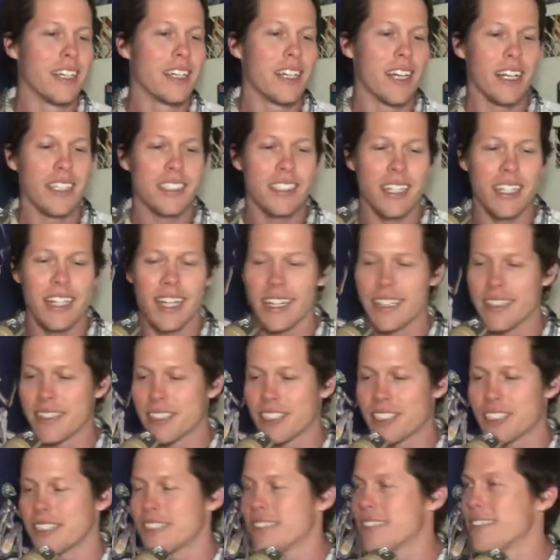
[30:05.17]
Cousin
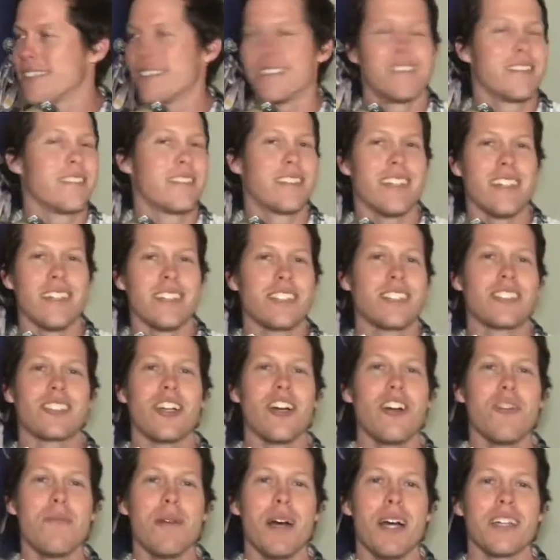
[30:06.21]
Ed, there's
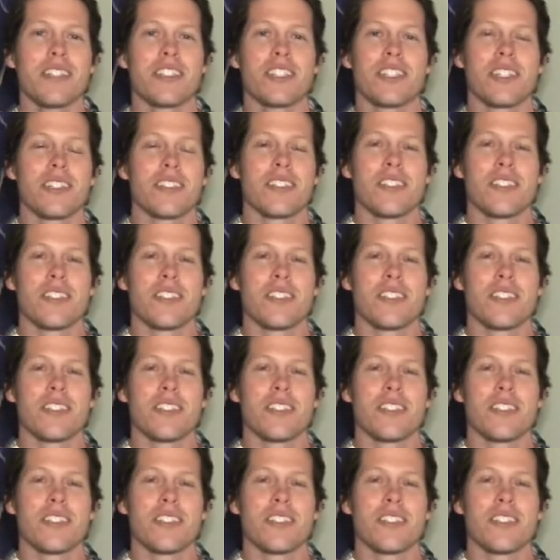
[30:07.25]
so much.